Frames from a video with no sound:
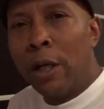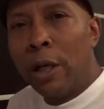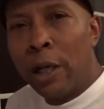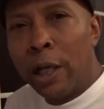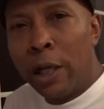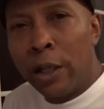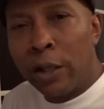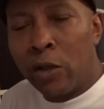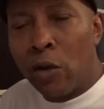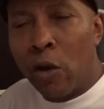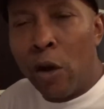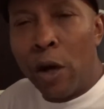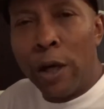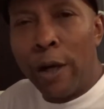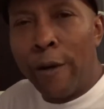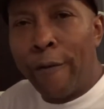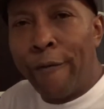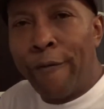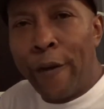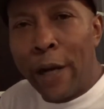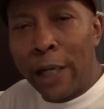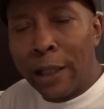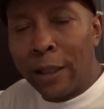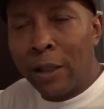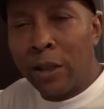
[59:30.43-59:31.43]
it's going to
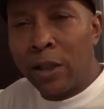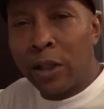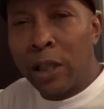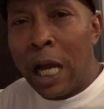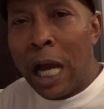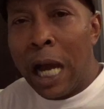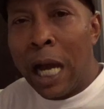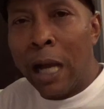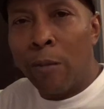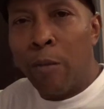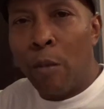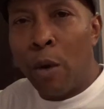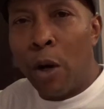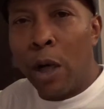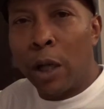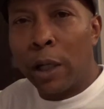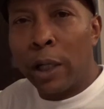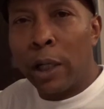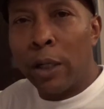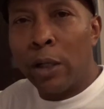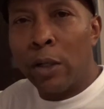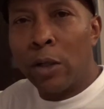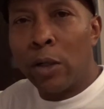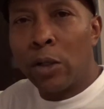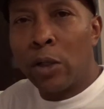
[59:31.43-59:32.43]
affect the stock
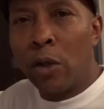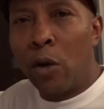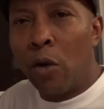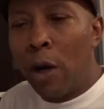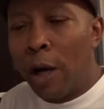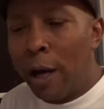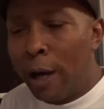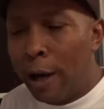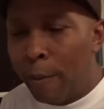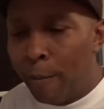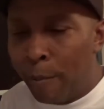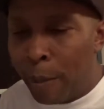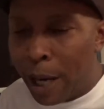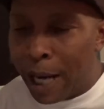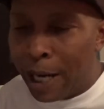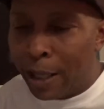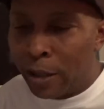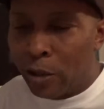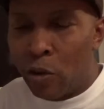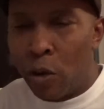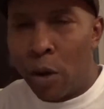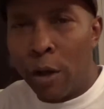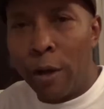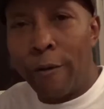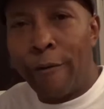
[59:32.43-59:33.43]
market. So
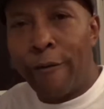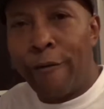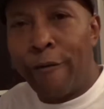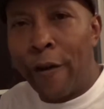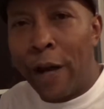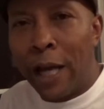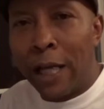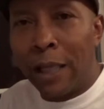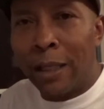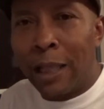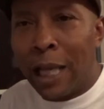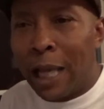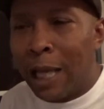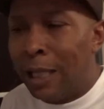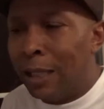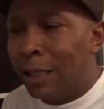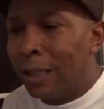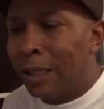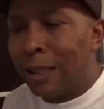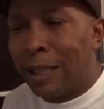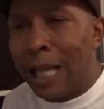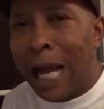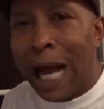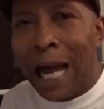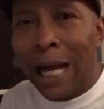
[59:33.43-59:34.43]
everybody's going to affect their
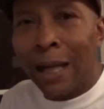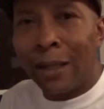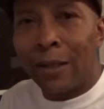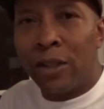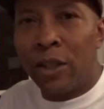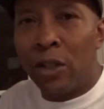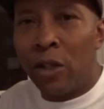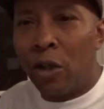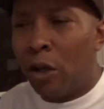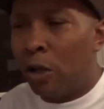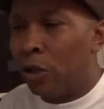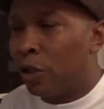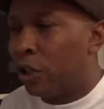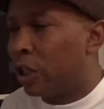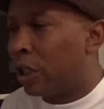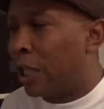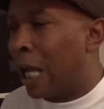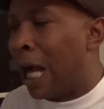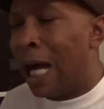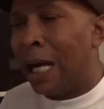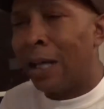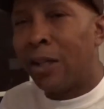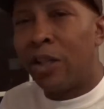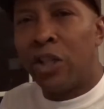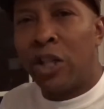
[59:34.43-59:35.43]
stocks, and all
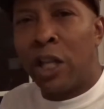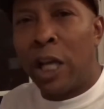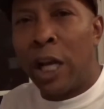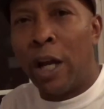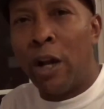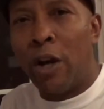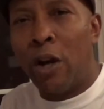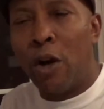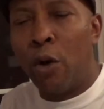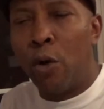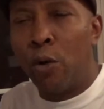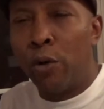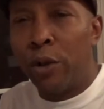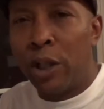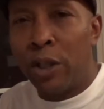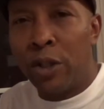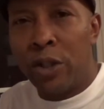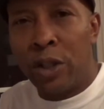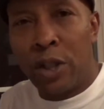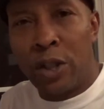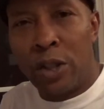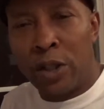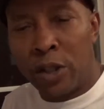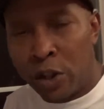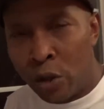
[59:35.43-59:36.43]
stock shareholders
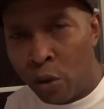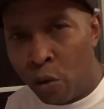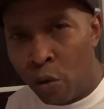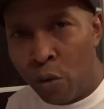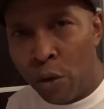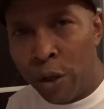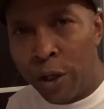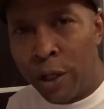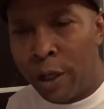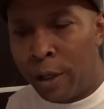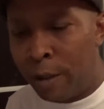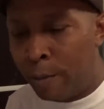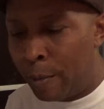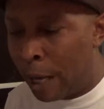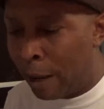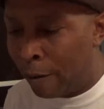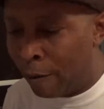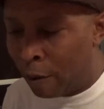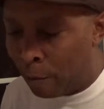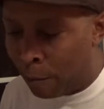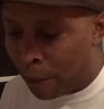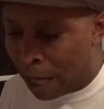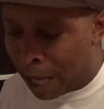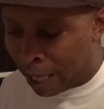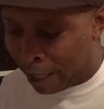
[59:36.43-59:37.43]
is suing them.
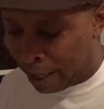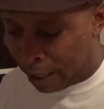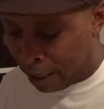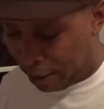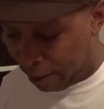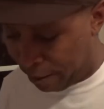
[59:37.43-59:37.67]
Everybody.